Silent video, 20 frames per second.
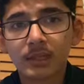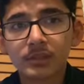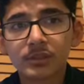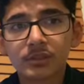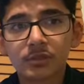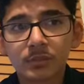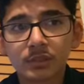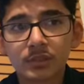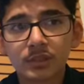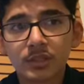
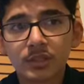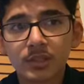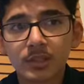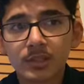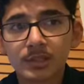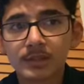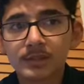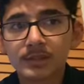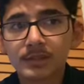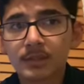Swiss
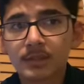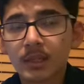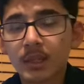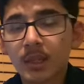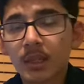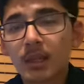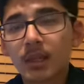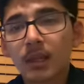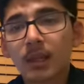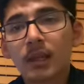cheese,
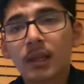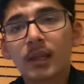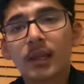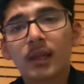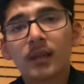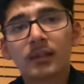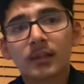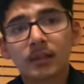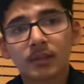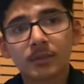
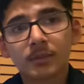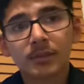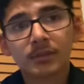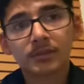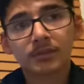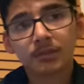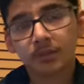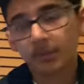yellow mustard, and